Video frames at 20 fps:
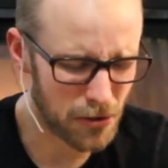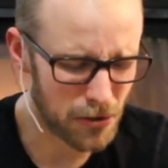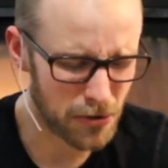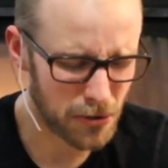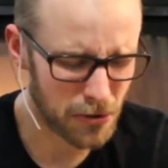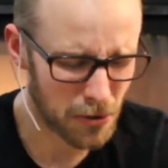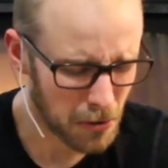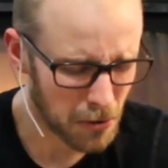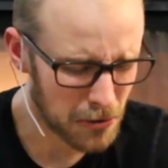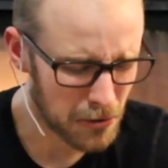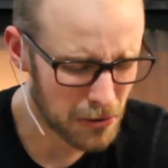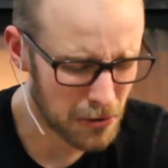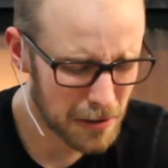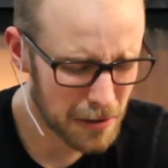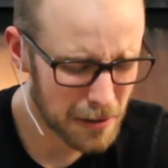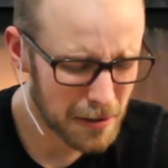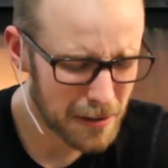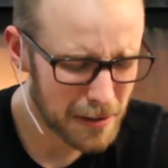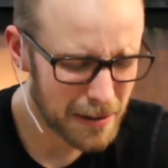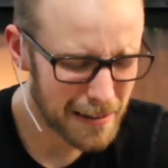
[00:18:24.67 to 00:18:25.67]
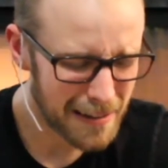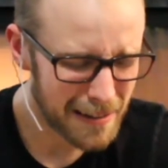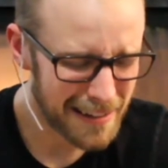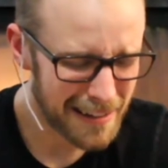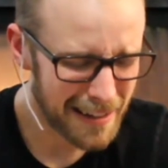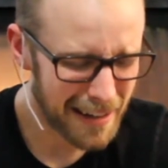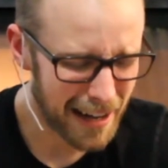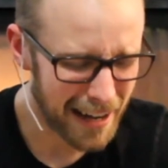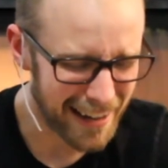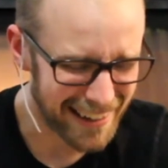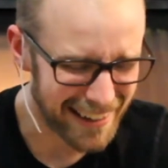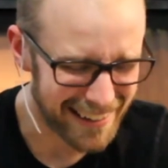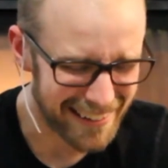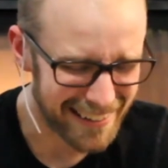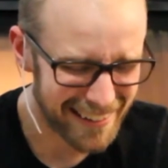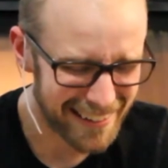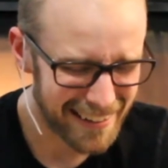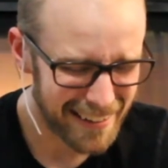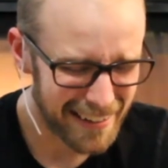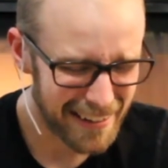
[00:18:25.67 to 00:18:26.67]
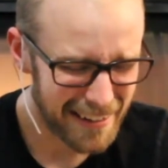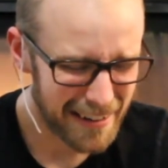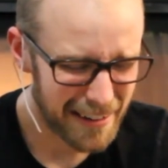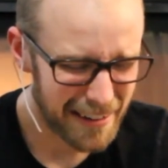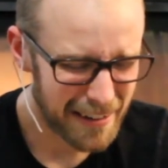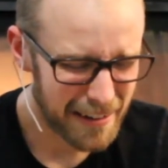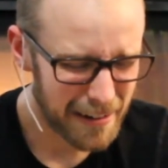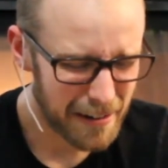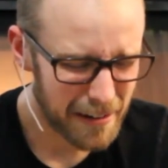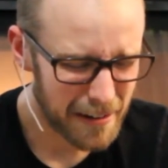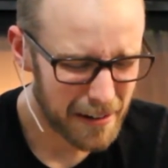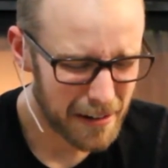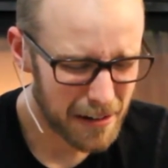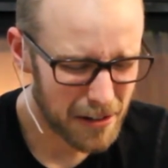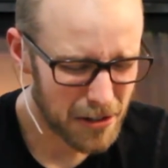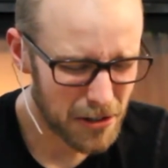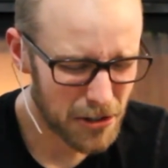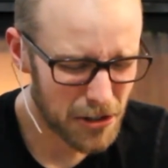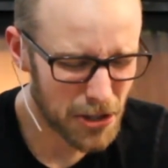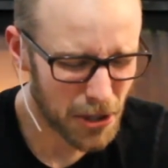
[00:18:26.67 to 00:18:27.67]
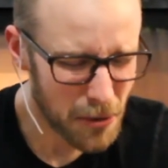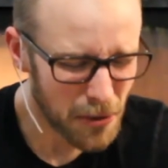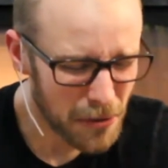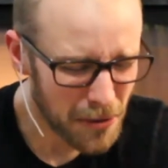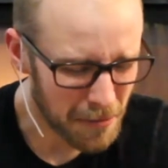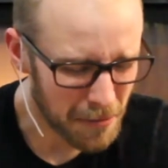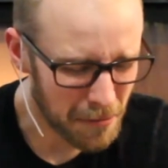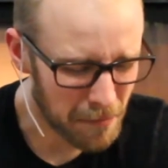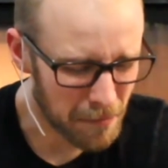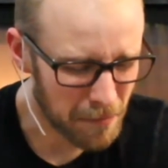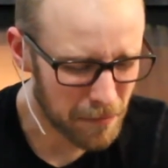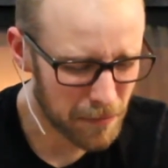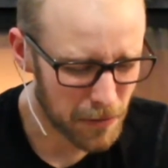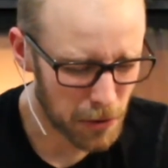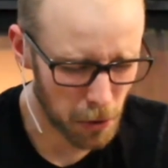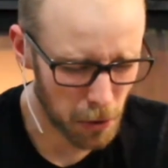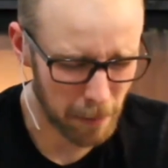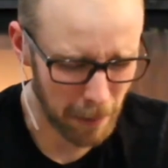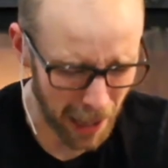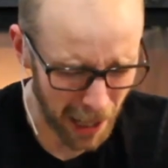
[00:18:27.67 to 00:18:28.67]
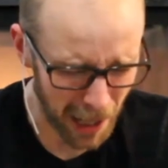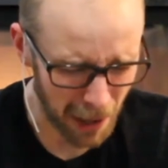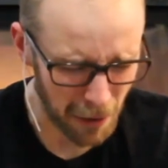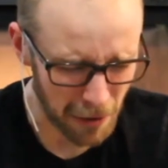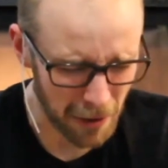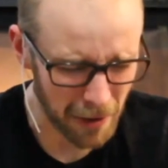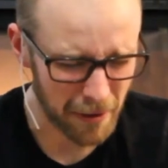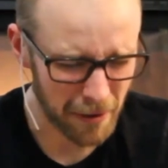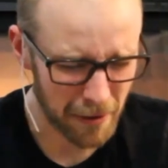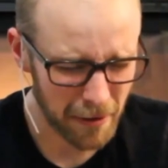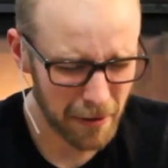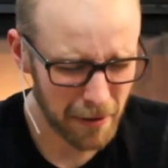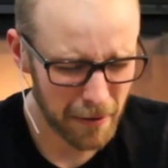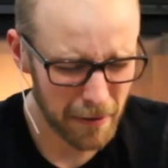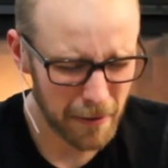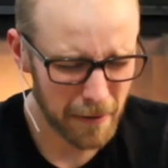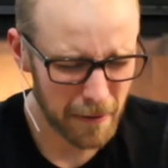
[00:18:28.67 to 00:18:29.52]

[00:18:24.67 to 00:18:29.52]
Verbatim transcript: their souls and show them your power.